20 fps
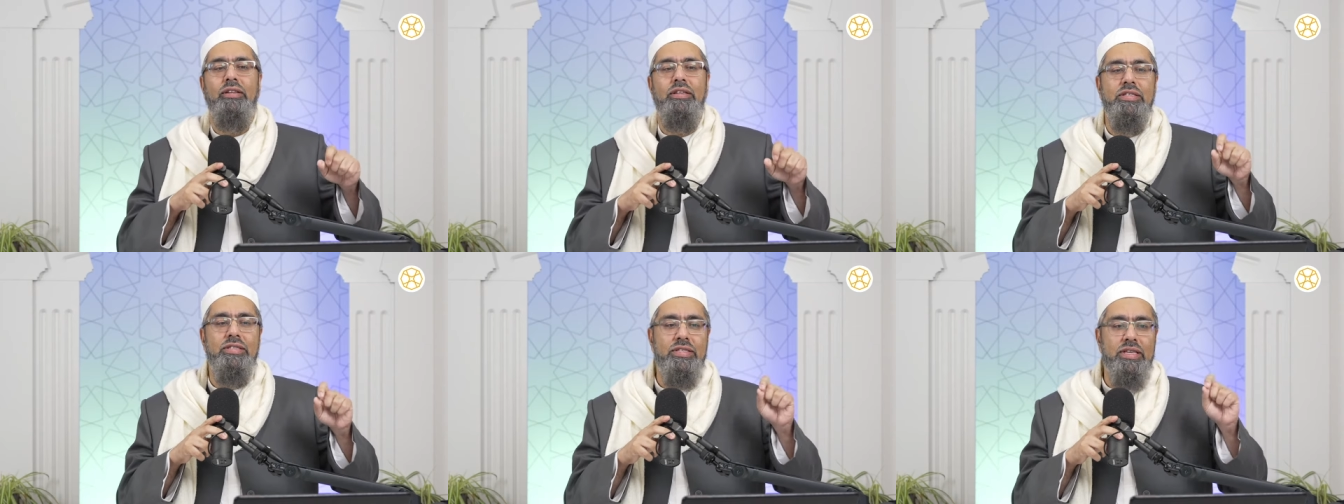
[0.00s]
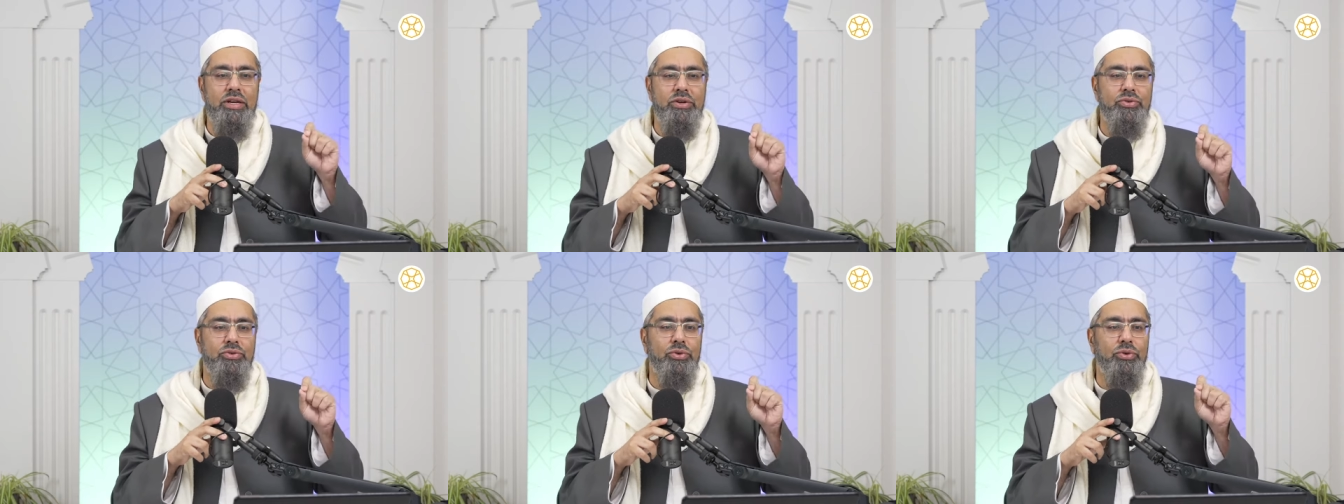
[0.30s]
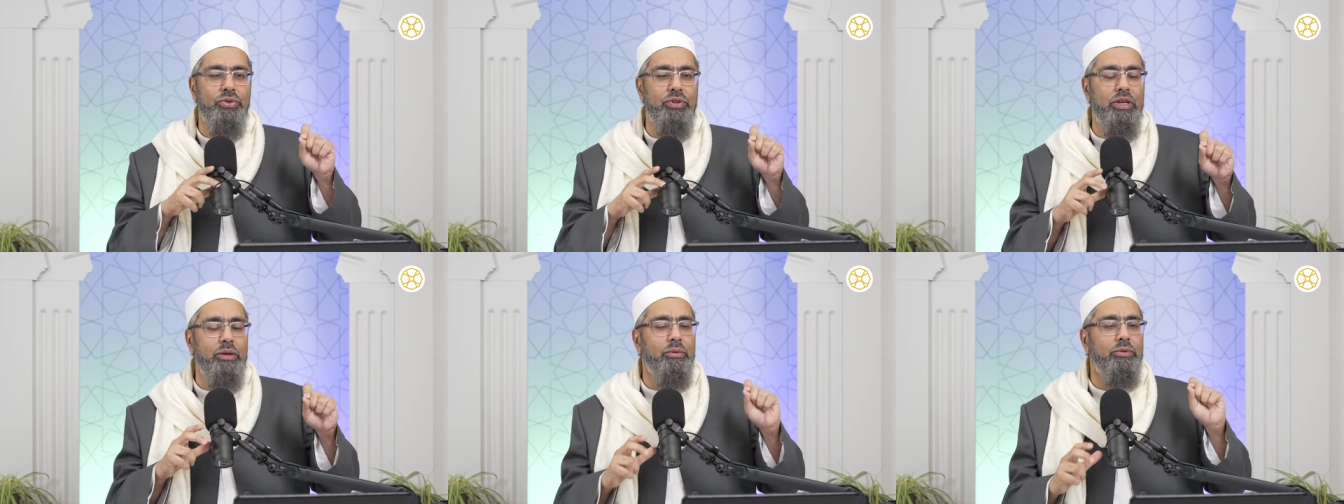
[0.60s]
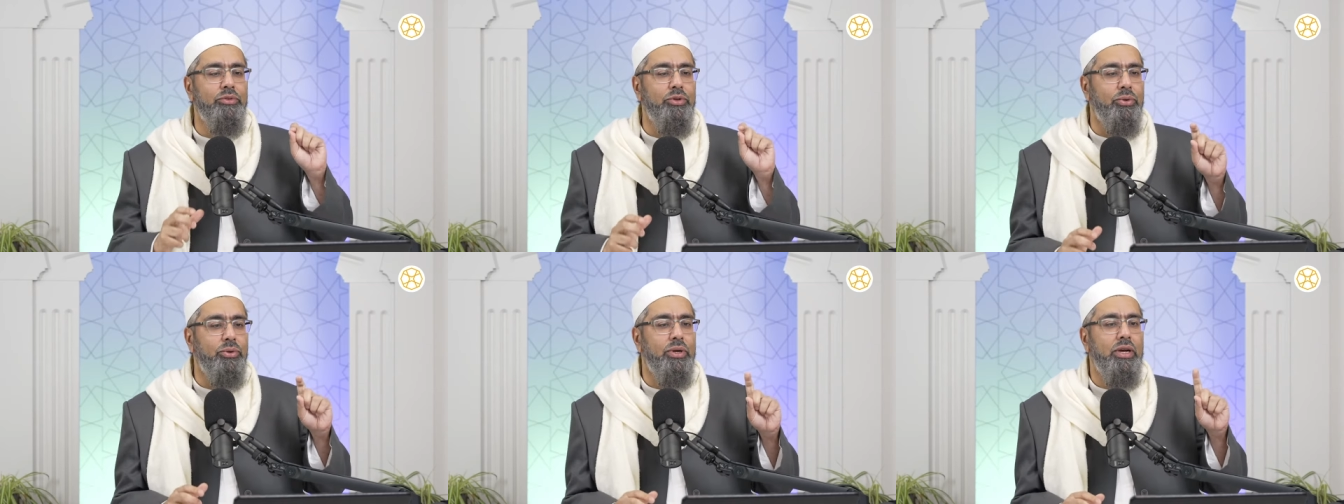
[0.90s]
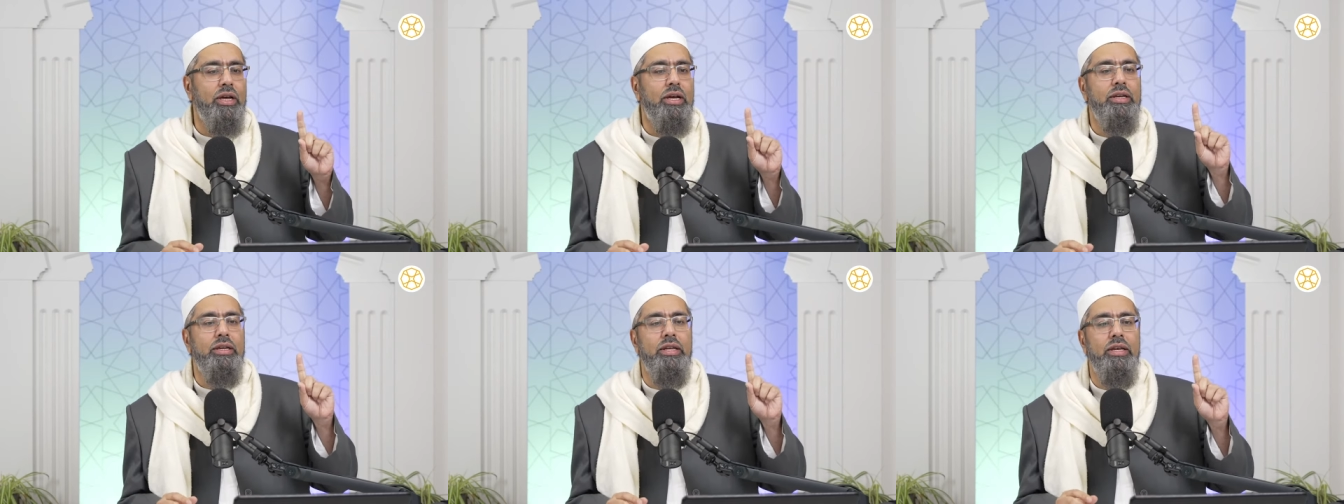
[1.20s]
the central theme of the
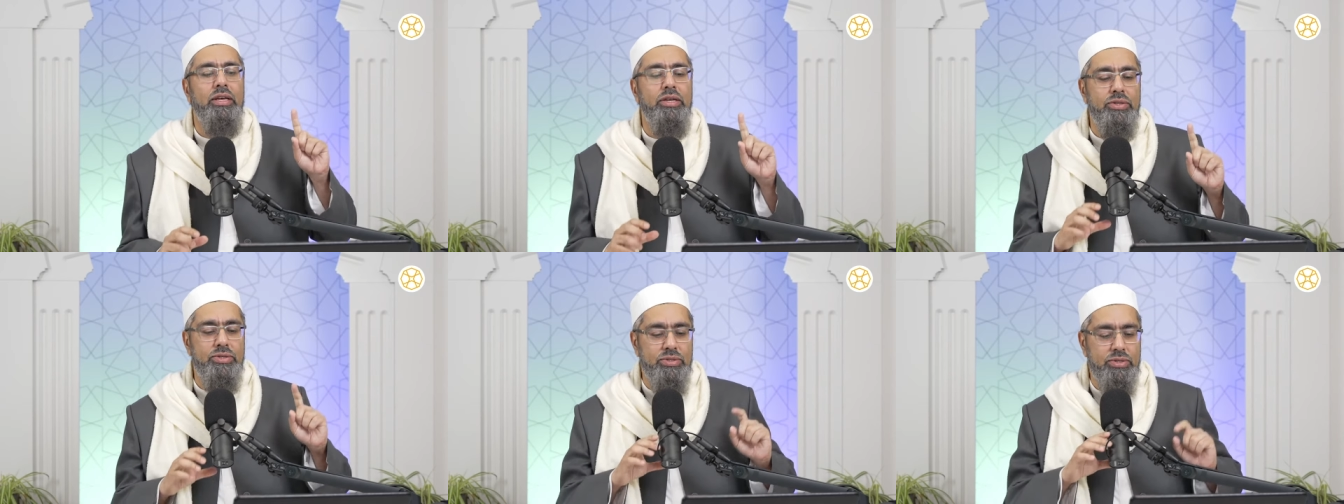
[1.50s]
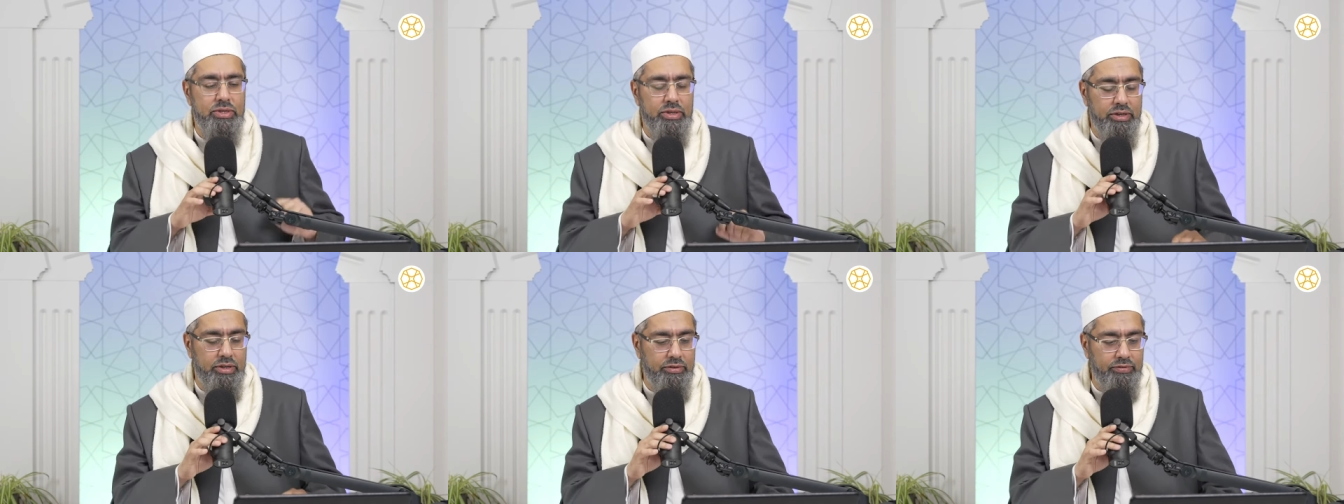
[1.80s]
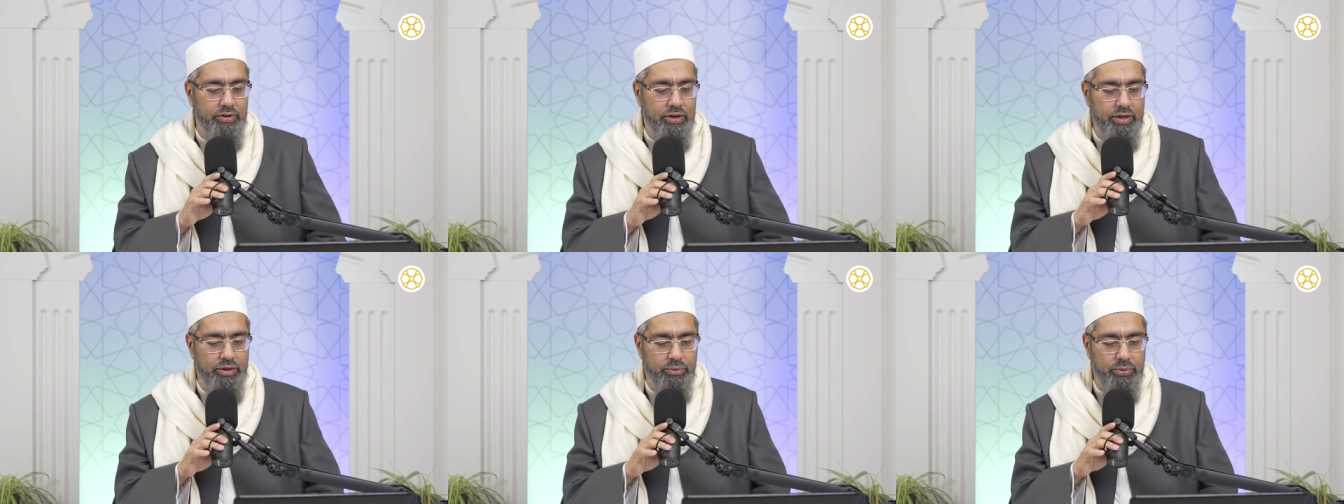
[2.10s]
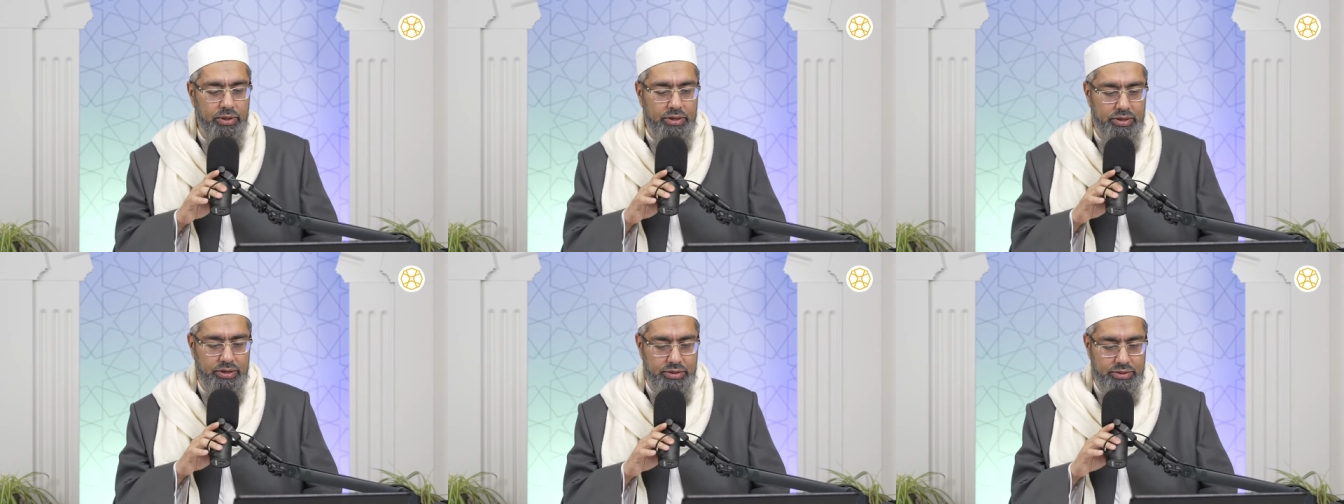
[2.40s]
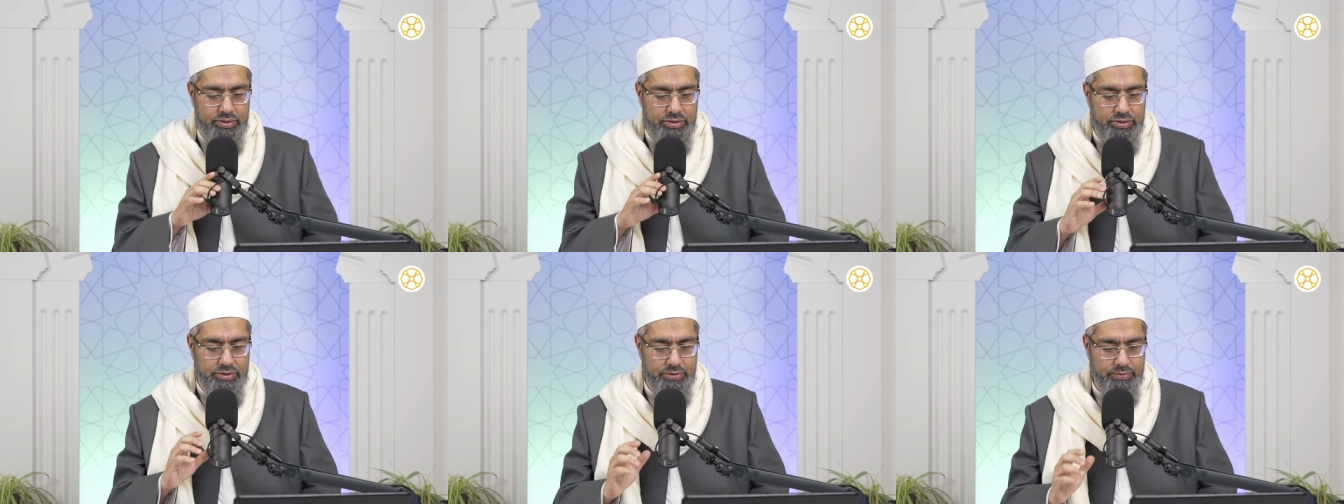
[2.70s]
Quran is divine
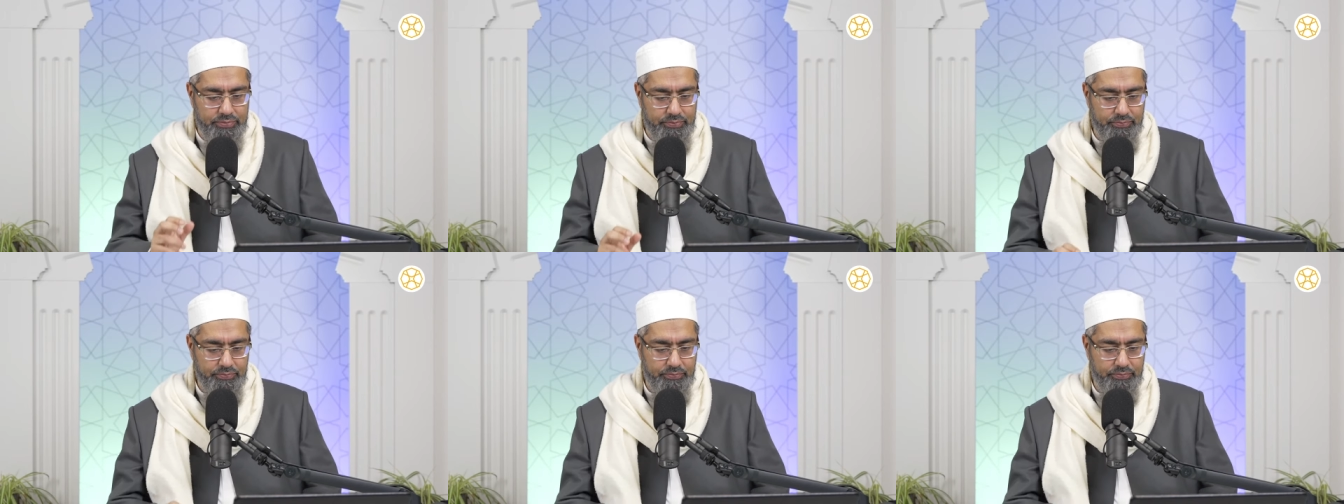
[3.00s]
oneness.